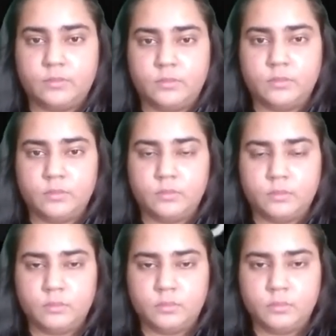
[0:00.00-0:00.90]

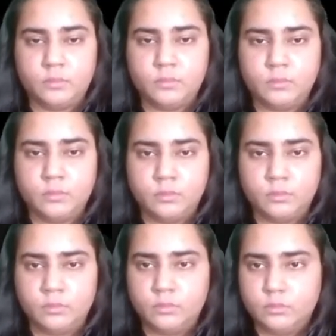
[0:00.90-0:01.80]

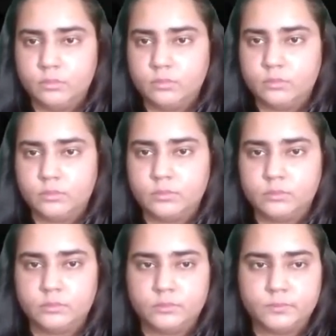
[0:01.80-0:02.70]

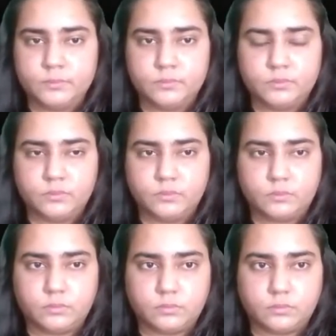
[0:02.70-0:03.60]

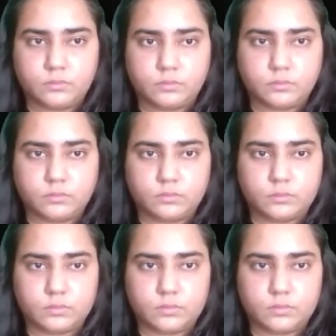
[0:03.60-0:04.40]
(no one is talking)